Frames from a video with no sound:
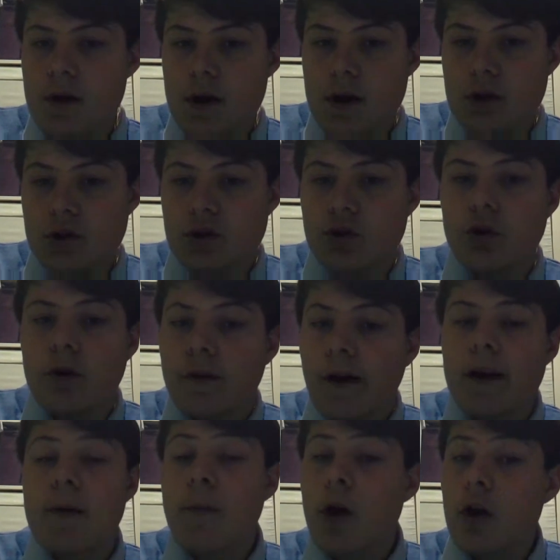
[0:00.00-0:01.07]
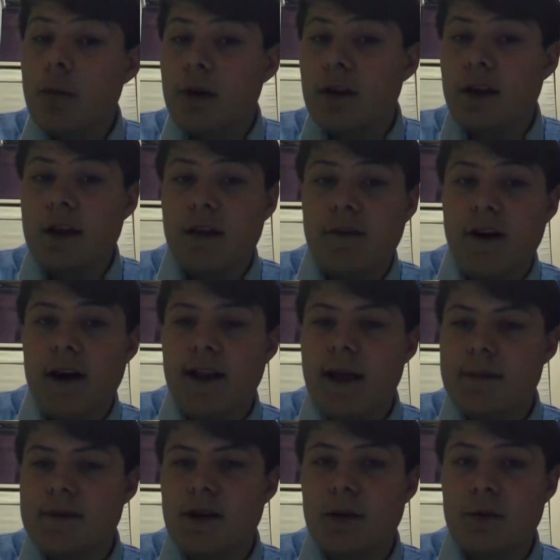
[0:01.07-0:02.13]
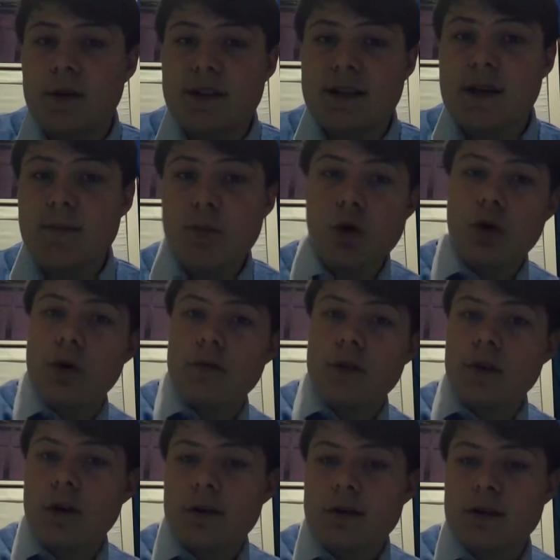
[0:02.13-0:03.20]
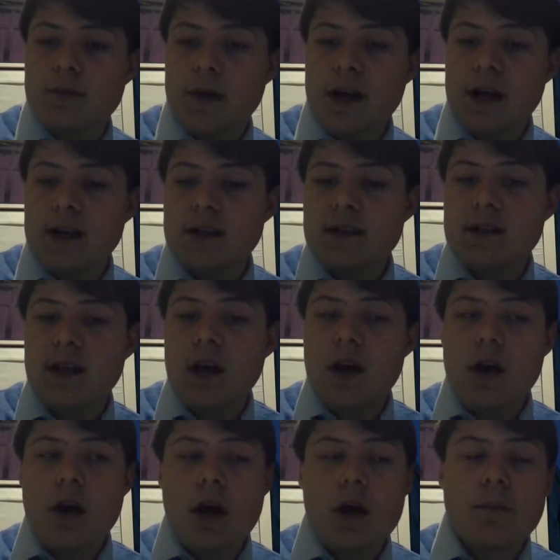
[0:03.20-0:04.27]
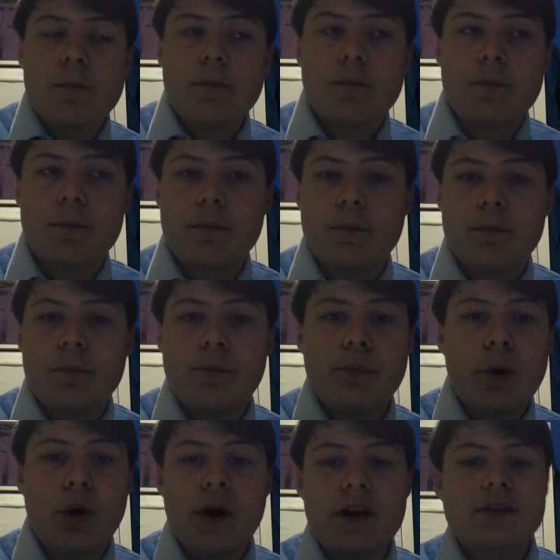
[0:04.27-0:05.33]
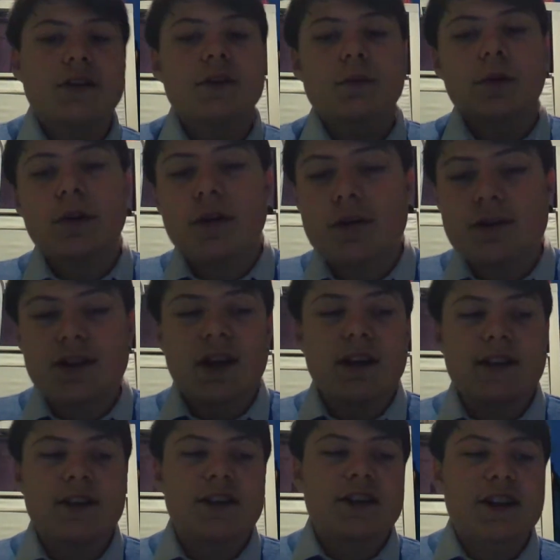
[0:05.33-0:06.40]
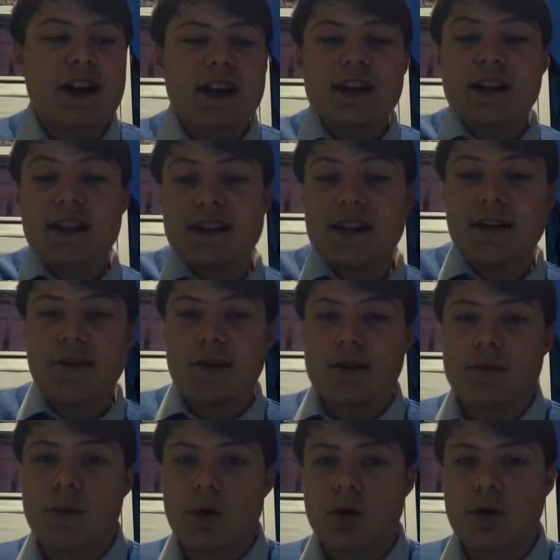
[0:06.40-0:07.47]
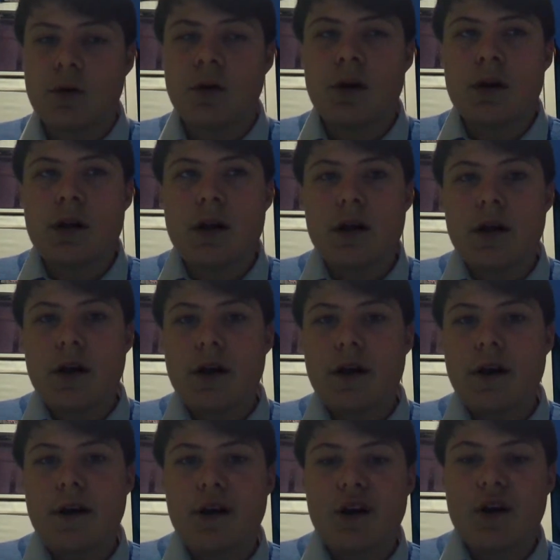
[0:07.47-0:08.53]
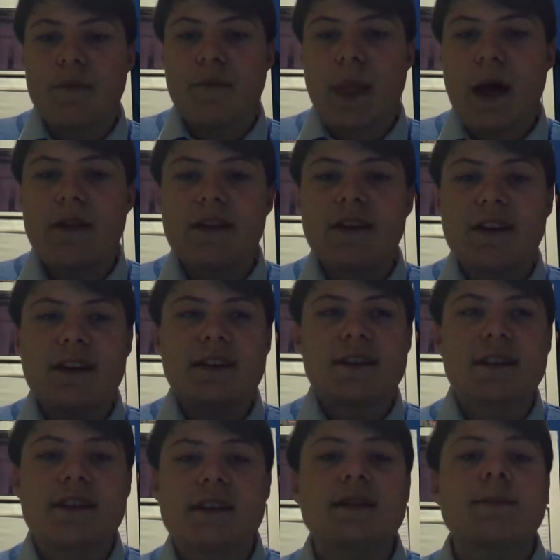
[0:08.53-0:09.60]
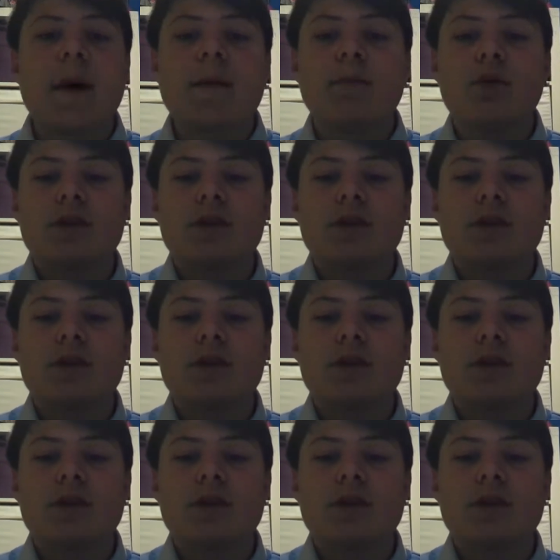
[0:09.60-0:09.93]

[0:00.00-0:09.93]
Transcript: stuff, and I'm hoping that in the final episode we see more of the Doctor's past. But it's just one of those things you just kind of need to give us more. I think he needs to spend more